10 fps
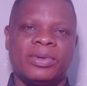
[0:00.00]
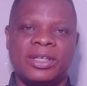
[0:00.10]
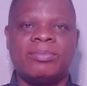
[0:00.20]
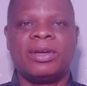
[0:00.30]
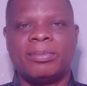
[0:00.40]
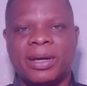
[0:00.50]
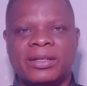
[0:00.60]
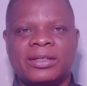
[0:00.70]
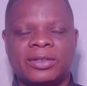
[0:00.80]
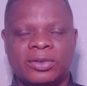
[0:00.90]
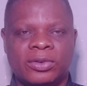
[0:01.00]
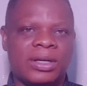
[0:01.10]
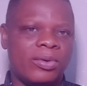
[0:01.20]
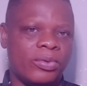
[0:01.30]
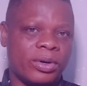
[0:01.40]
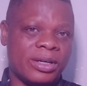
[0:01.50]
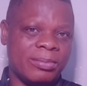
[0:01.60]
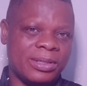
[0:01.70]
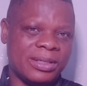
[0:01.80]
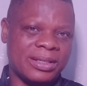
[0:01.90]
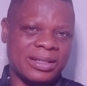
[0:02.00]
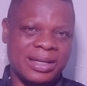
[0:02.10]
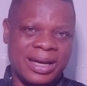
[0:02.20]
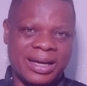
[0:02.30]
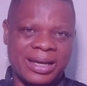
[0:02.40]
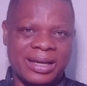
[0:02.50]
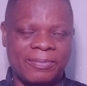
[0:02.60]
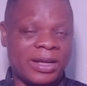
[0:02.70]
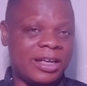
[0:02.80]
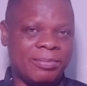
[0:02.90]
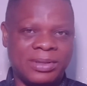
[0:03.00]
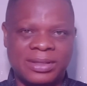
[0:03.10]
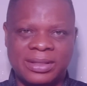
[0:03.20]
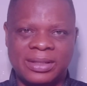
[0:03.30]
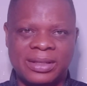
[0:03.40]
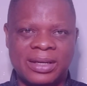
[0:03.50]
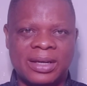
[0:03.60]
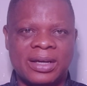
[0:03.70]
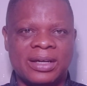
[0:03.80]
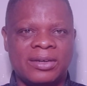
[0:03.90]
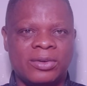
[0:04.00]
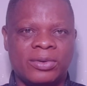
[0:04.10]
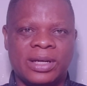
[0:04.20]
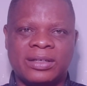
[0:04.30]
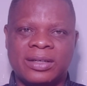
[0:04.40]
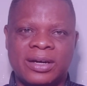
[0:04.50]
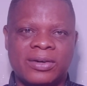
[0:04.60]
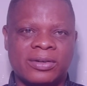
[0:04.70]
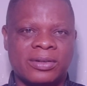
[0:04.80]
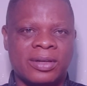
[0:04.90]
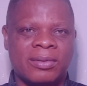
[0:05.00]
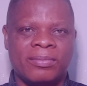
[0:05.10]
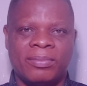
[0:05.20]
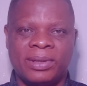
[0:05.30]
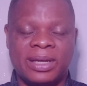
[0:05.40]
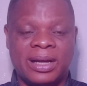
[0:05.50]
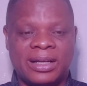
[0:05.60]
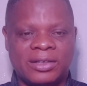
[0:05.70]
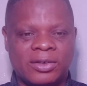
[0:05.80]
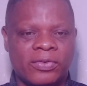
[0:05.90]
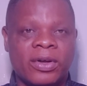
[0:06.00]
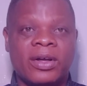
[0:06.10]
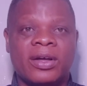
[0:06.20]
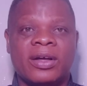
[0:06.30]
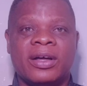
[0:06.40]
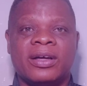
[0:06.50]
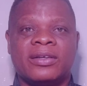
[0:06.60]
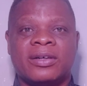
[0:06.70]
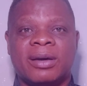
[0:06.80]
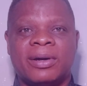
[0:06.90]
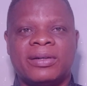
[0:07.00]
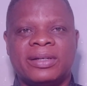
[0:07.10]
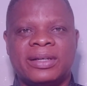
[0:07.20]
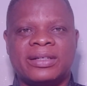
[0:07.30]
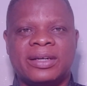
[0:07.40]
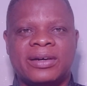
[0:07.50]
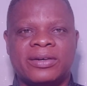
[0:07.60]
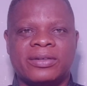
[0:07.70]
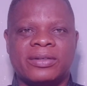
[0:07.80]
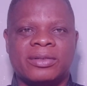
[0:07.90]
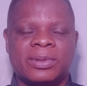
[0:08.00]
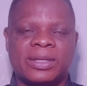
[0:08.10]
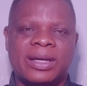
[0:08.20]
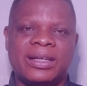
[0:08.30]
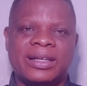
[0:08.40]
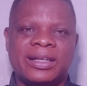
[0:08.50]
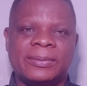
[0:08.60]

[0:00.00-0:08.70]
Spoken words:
We see big men children working in places like NNPC, National Hospital and stuff. Talking about the National Hospital